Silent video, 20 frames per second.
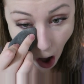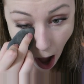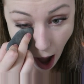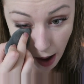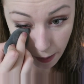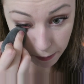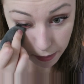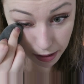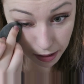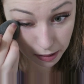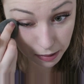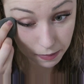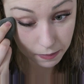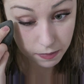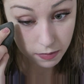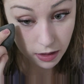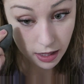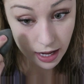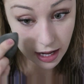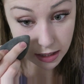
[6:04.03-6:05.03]
I
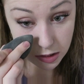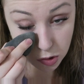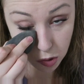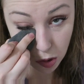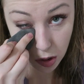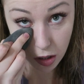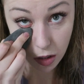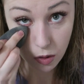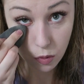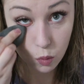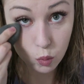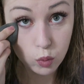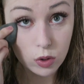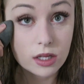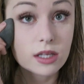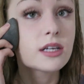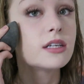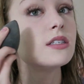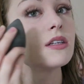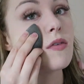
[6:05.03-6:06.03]
mean, it's
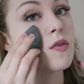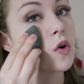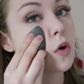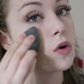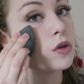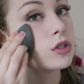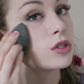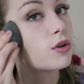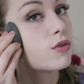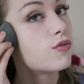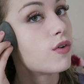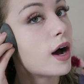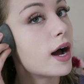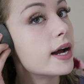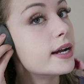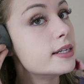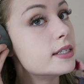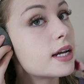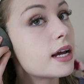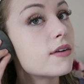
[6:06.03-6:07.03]
really difficult to
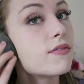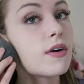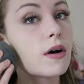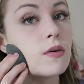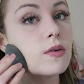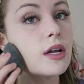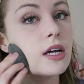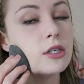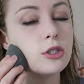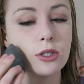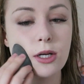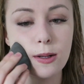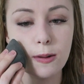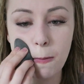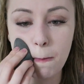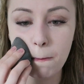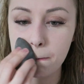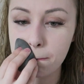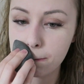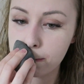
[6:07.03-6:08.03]
find a
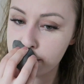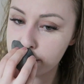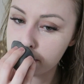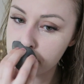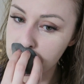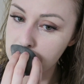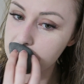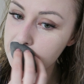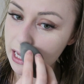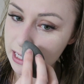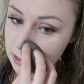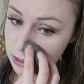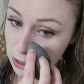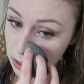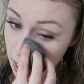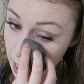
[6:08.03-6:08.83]
foundation that's